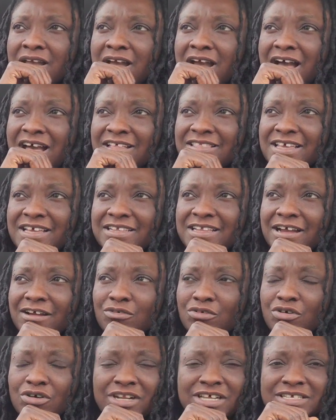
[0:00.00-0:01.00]
I think that
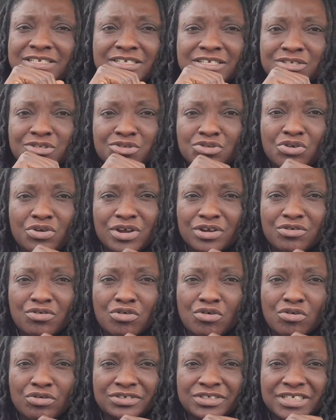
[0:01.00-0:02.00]
Rawlings is not a
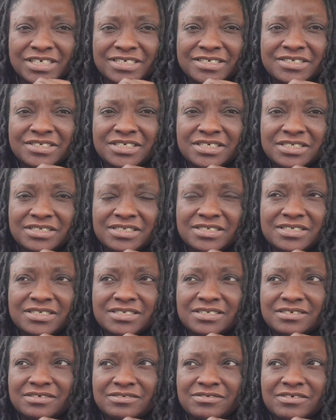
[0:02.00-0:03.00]
chronic cheat.
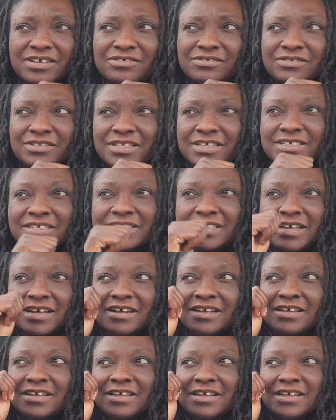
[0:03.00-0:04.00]
You know, I don't think
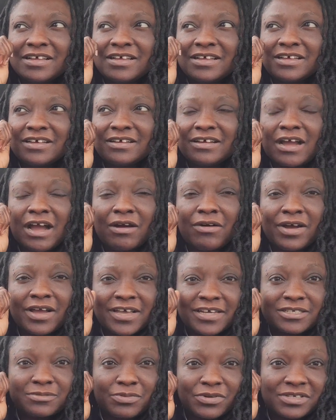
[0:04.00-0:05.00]
that our
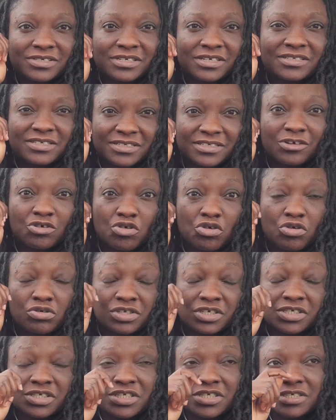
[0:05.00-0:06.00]
ex-president is a
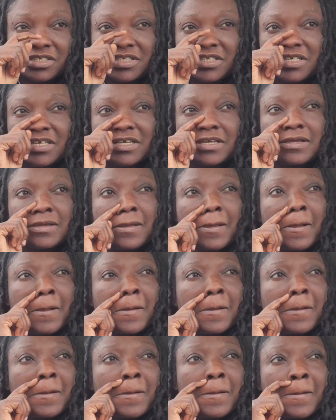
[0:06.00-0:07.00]
chronic cheat.
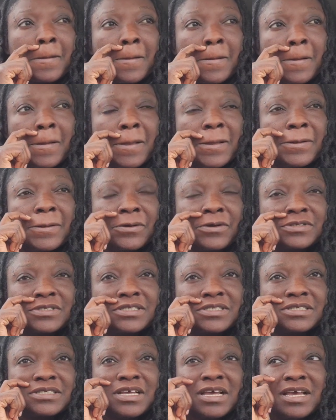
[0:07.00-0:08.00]
You know,
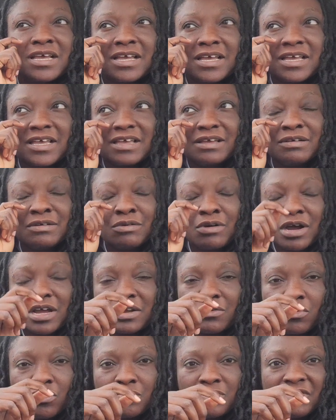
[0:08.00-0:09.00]
because it
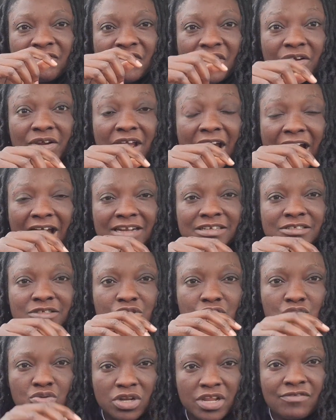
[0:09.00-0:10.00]
will be very hard
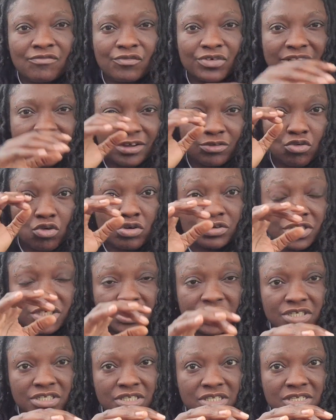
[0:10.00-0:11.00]
to live with a chronic
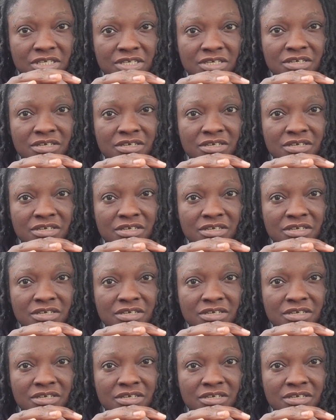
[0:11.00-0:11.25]
cheat.